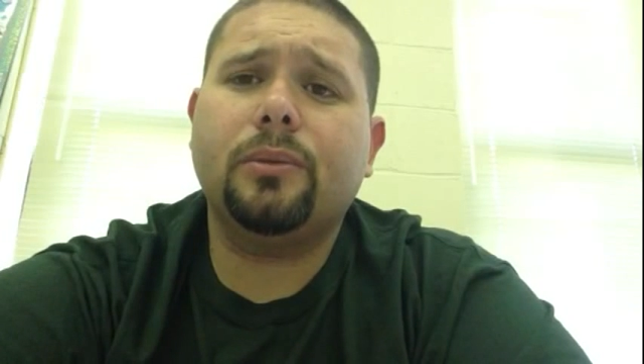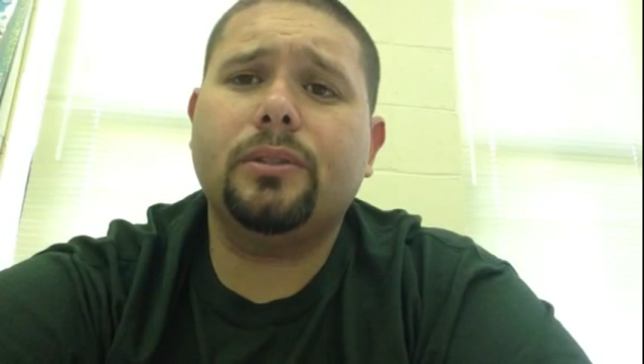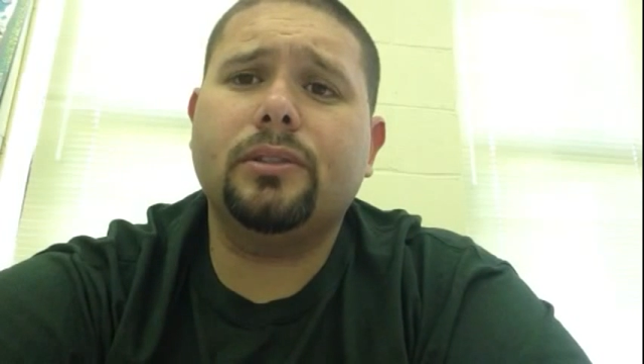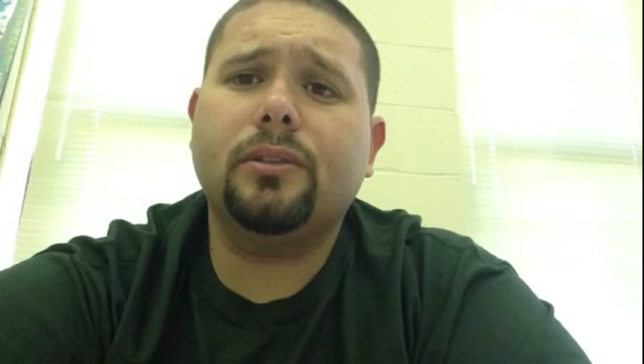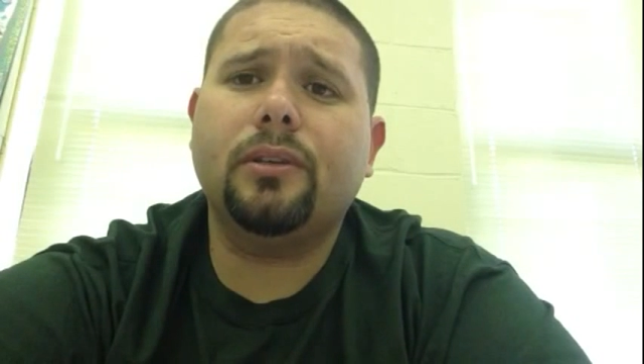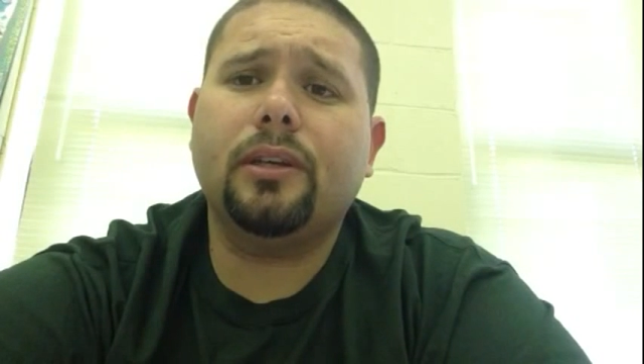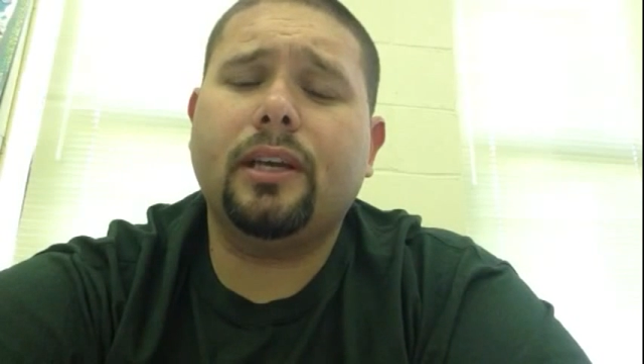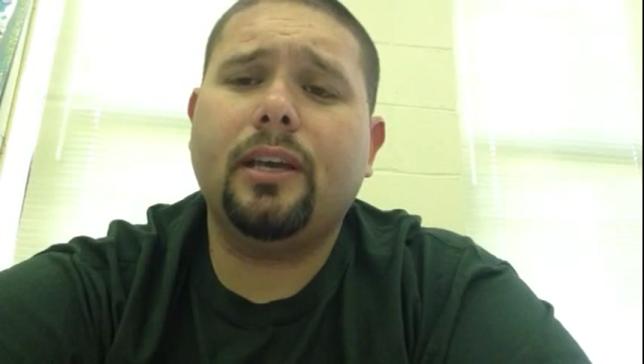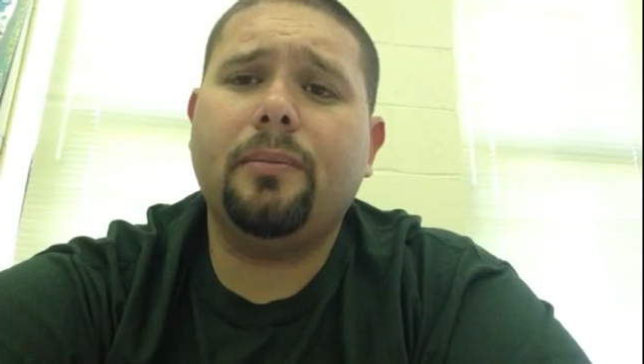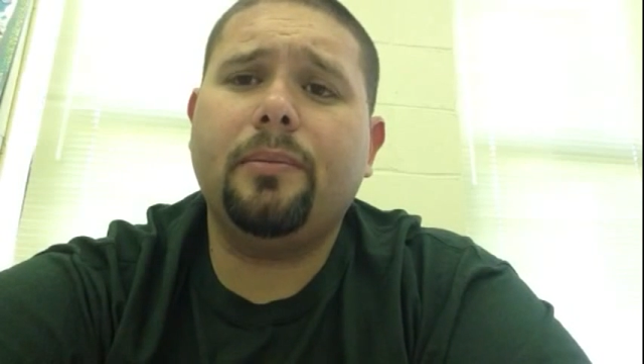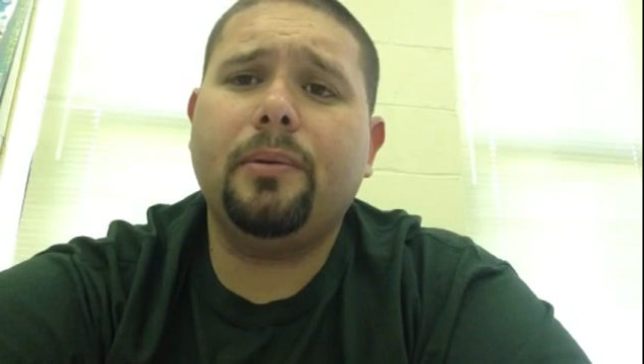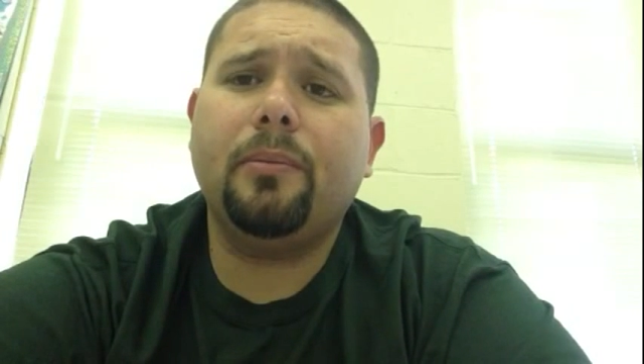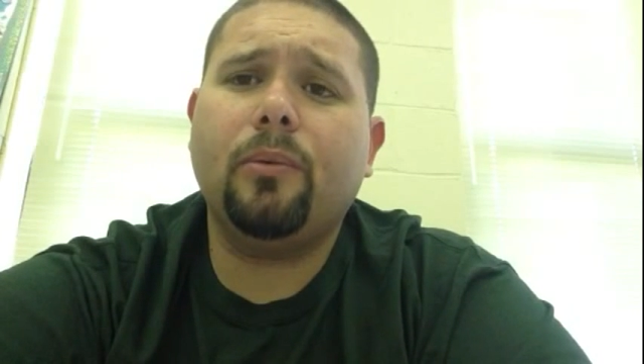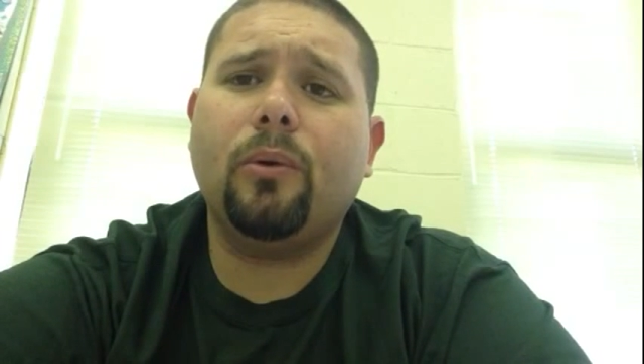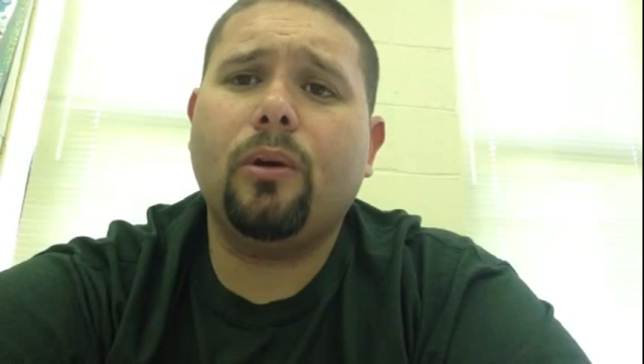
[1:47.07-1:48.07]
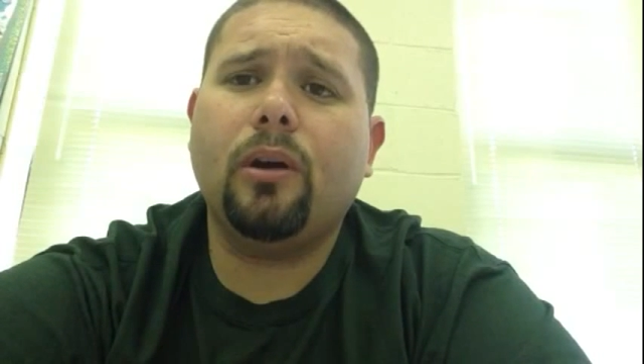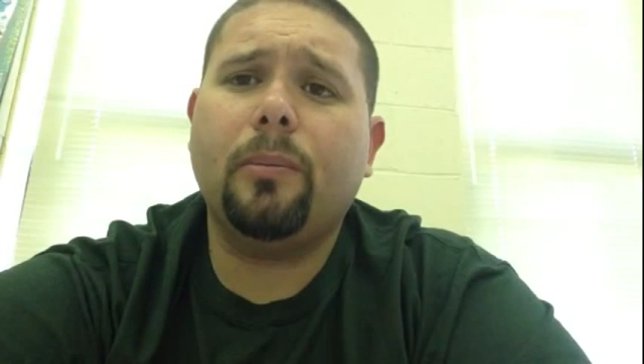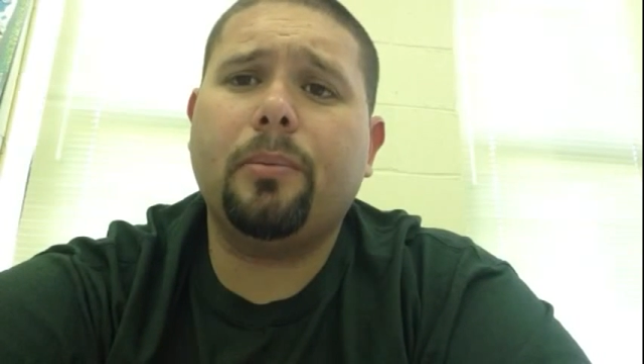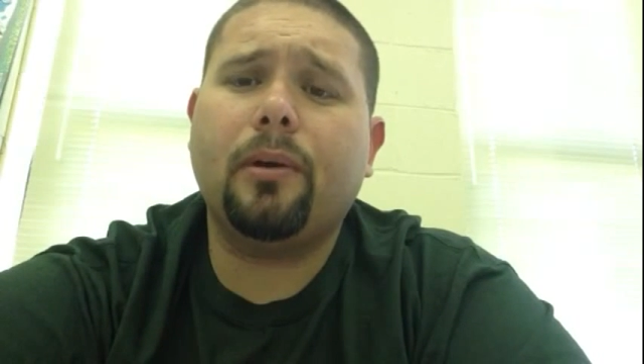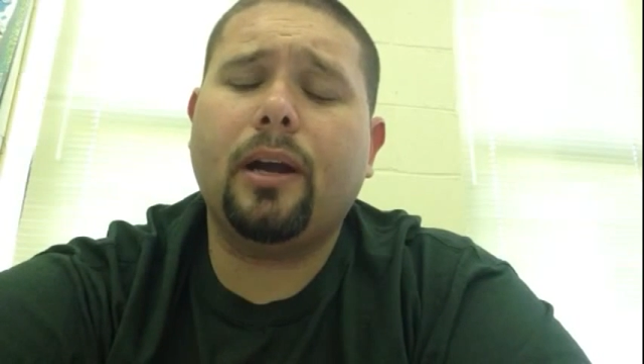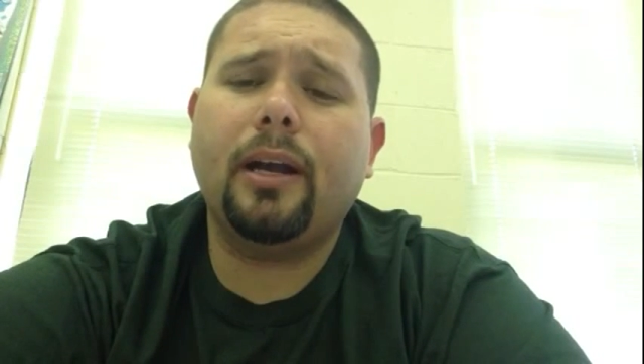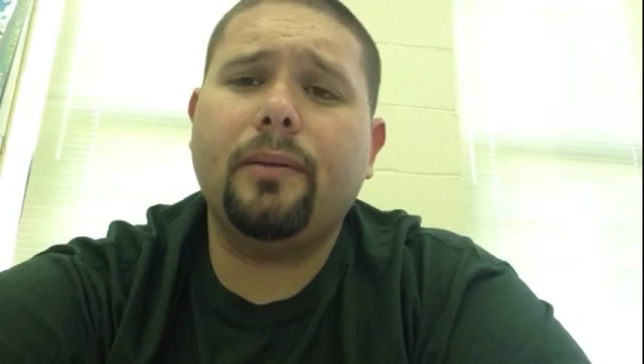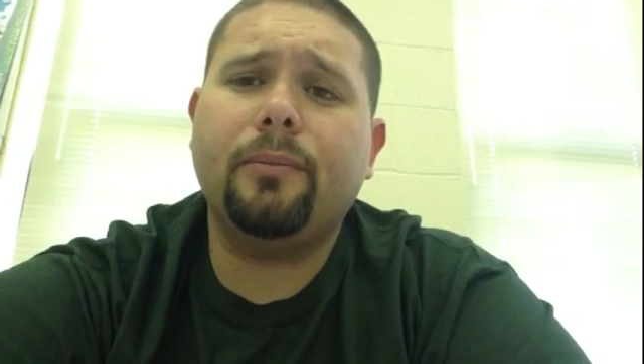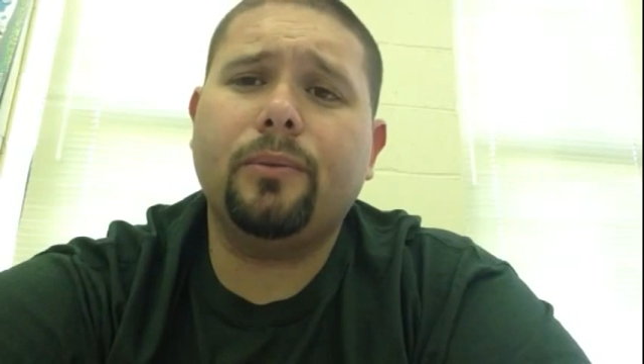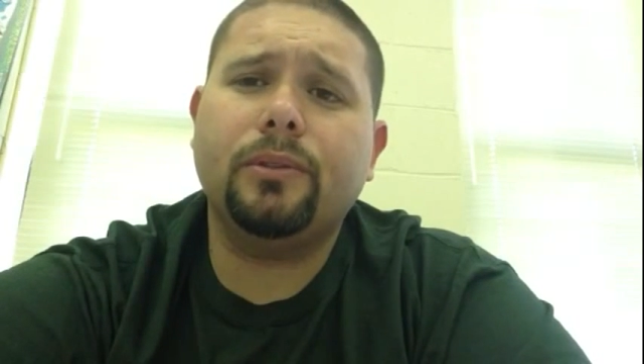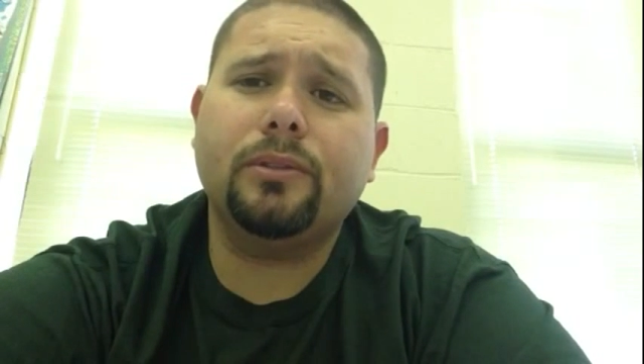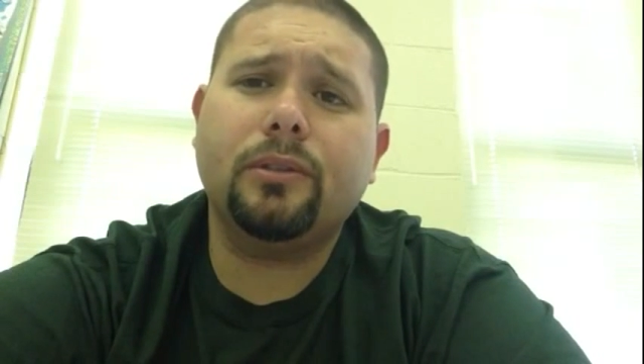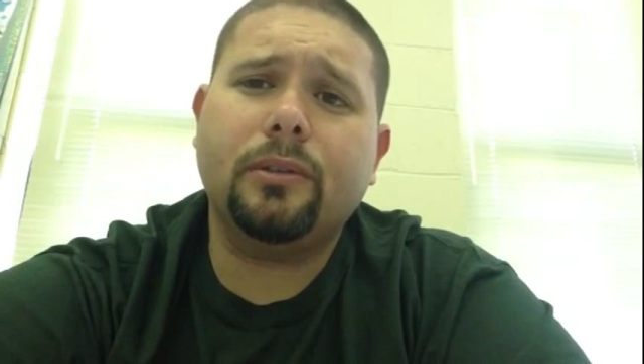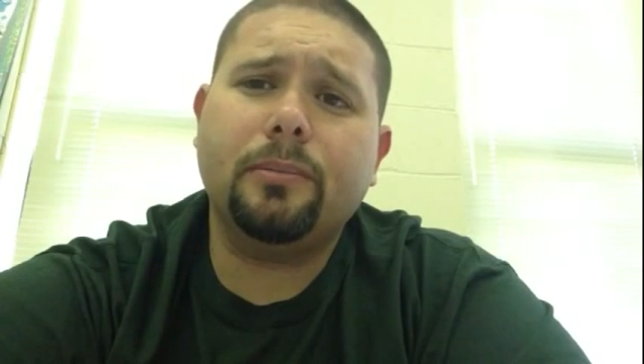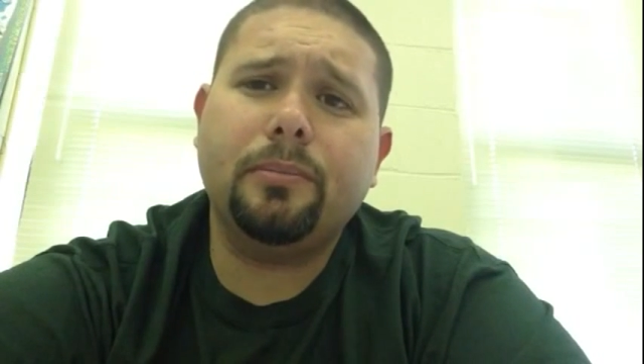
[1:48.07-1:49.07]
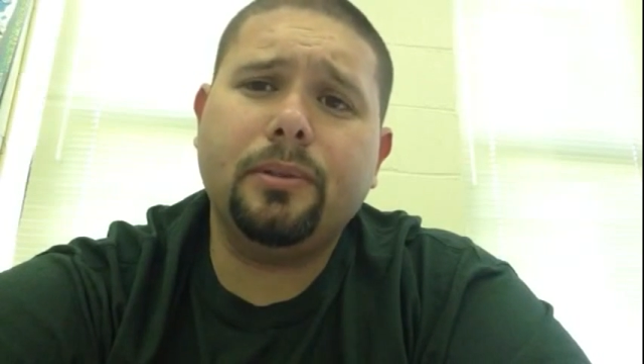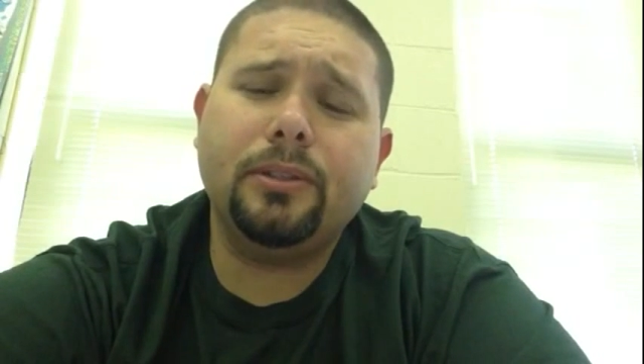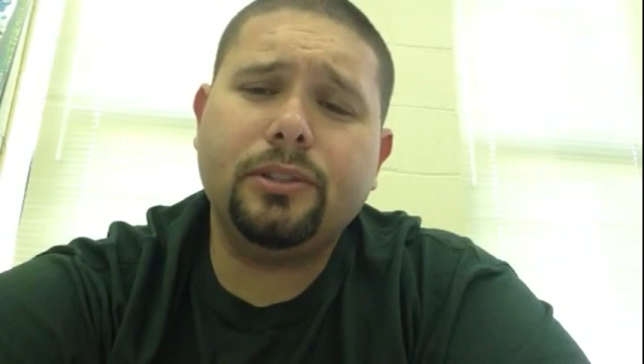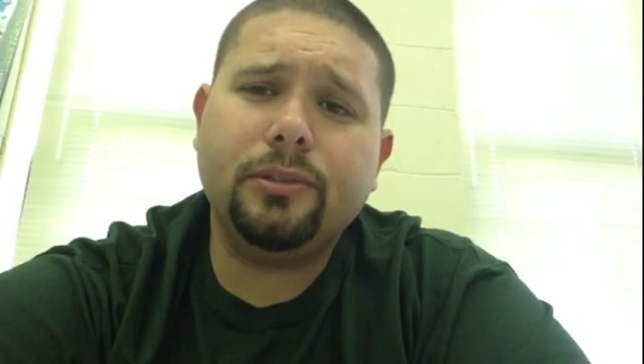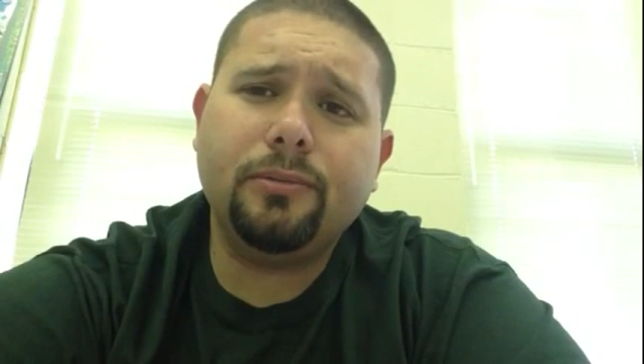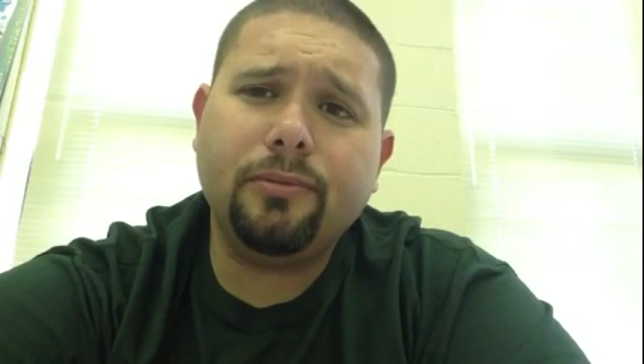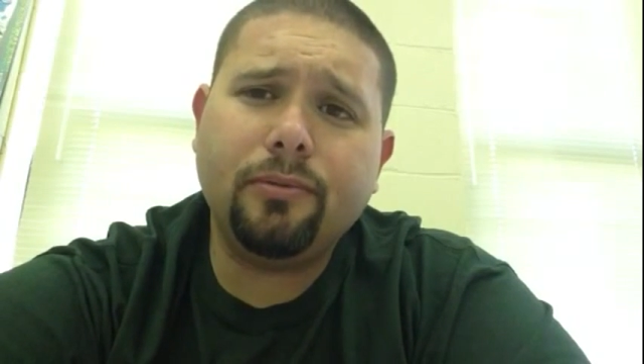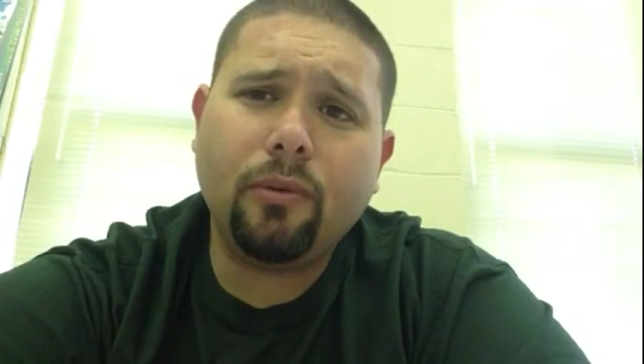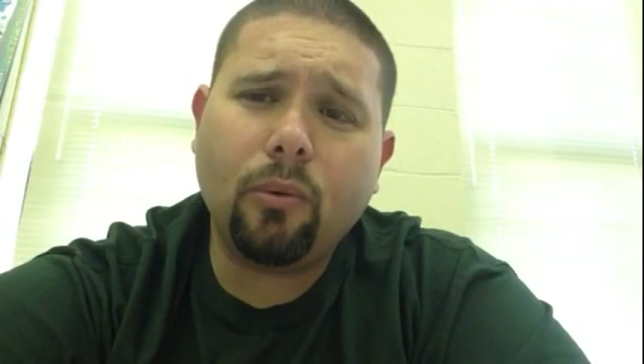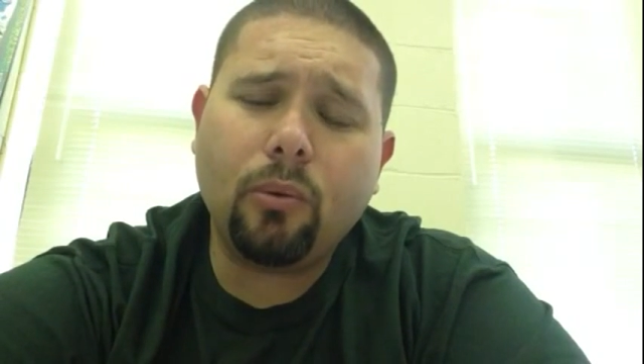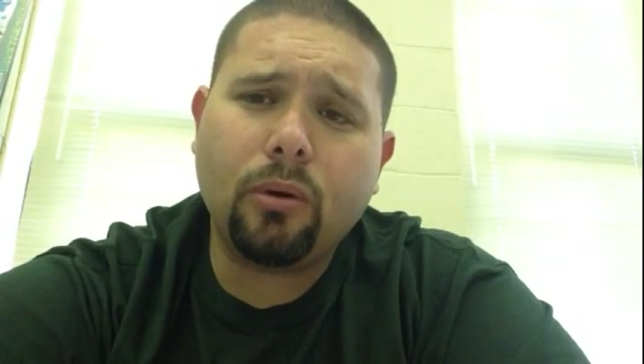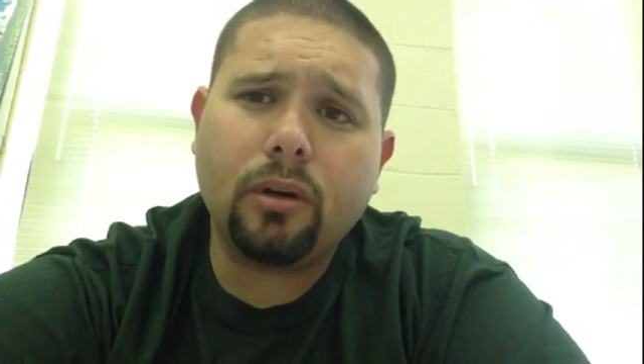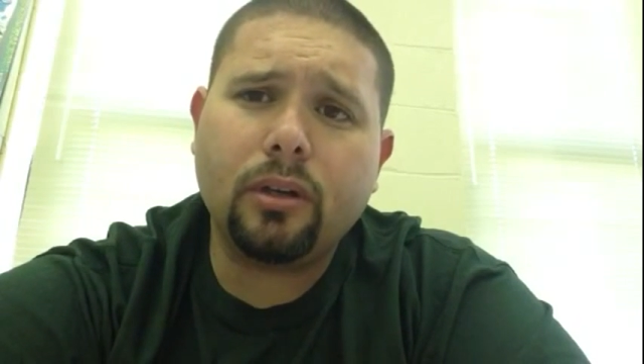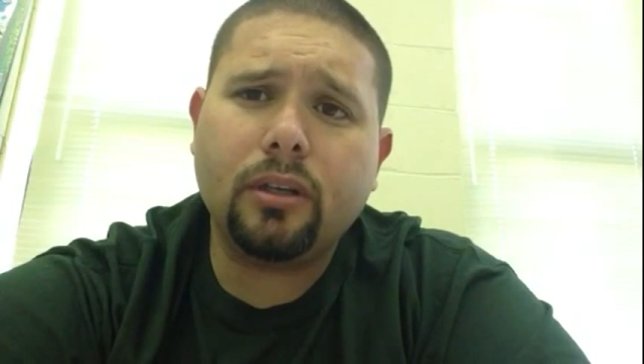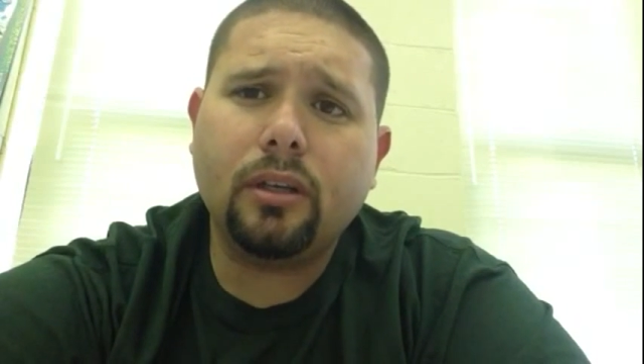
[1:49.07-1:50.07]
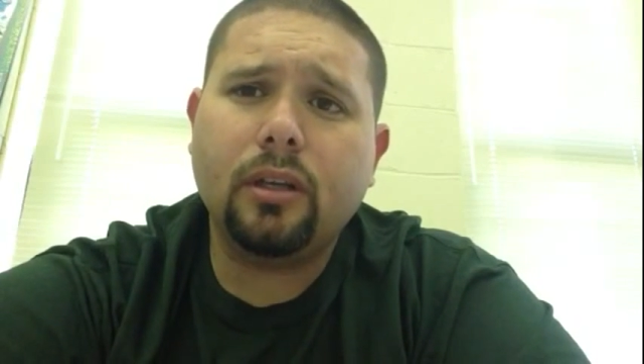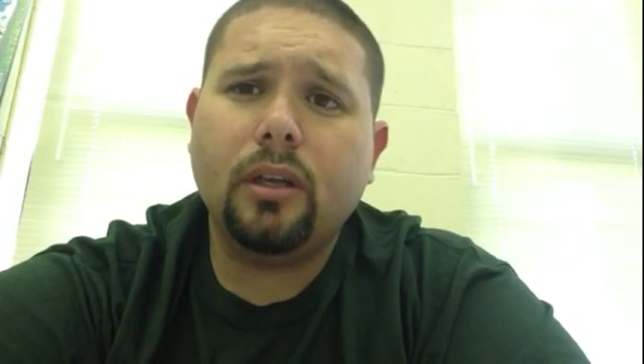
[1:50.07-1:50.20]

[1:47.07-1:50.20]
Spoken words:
One's going to keep you more upright and one's going to push you forward.